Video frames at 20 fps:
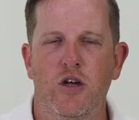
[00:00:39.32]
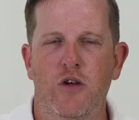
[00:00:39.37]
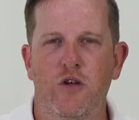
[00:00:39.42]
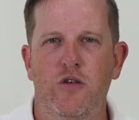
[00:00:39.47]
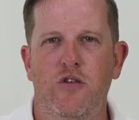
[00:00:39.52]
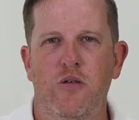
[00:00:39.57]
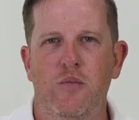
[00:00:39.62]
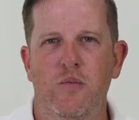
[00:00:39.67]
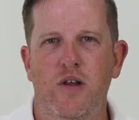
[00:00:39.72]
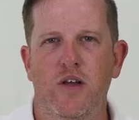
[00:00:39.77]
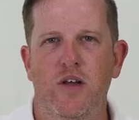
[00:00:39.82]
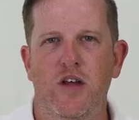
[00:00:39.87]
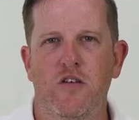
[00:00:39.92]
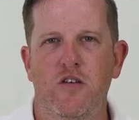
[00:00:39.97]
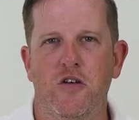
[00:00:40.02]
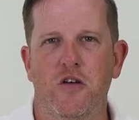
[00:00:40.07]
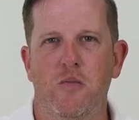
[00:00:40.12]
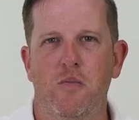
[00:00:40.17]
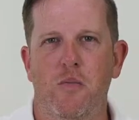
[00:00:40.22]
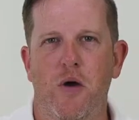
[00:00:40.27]
You simply need
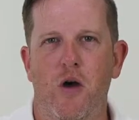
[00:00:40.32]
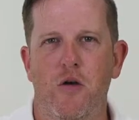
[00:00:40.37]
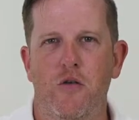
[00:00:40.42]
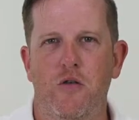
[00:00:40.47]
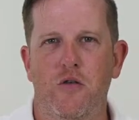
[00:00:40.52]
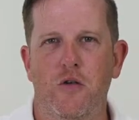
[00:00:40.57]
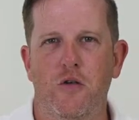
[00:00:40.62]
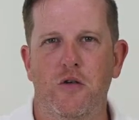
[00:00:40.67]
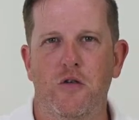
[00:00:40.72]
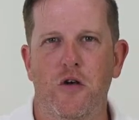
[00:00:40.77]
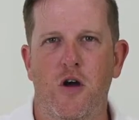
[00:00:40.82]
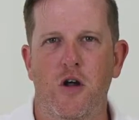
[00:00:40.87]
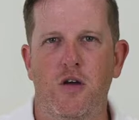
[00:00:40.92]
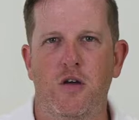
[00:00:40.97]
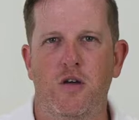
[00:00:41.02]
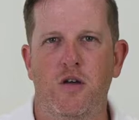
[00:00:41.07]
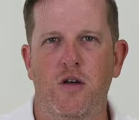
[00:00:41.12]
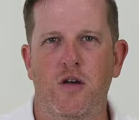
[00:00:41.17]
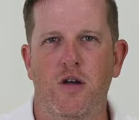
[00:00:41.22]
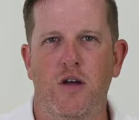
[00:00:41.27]
to compose your
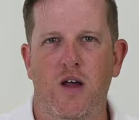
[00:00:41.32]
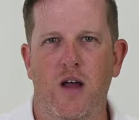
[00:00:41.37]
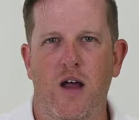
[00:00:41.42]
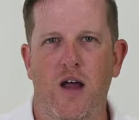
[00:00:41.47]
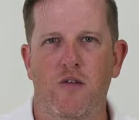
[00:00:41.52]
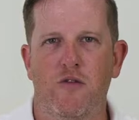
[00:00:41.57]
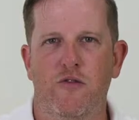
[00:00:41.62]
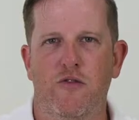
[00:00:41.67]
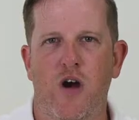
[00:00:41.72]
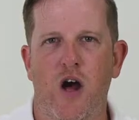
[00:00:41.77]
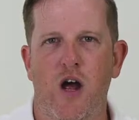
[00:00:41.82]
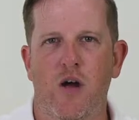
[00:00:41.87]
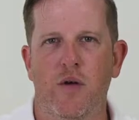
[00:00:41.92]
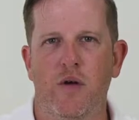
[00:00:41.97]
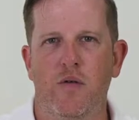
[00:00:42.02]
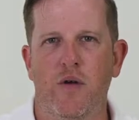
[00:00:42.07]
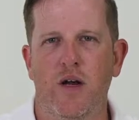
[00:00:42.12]
shot and fire when